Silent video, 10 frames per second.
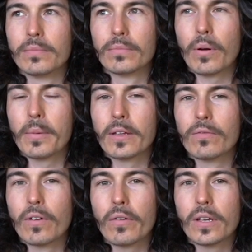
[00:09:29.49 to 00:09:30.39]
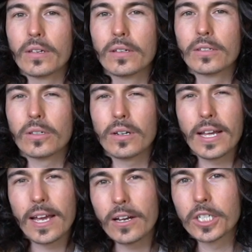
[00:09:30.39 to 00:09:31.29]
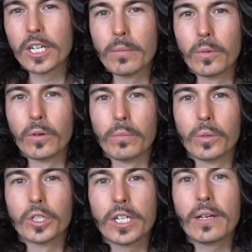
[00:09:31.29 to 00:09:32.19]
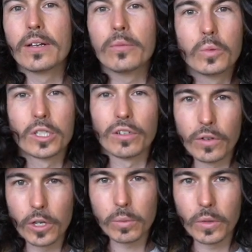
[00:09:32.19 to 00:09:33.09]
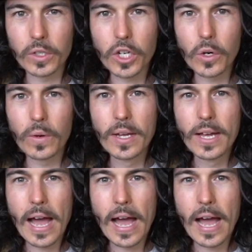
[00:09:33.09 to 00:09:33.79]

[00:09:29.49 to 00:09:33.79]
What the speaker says: probably very sort of late-ish in the morning, but she was the first one to go.